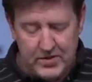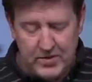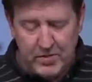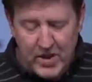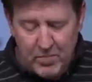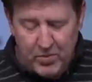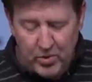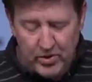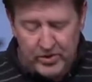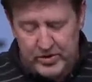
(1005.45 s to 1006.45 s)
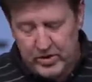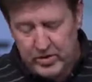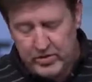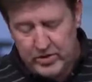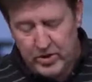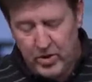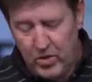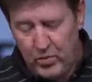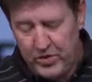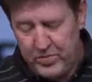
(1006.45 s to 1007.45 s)
something important to, to
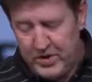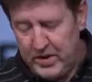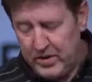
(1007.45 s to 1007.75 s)
note with me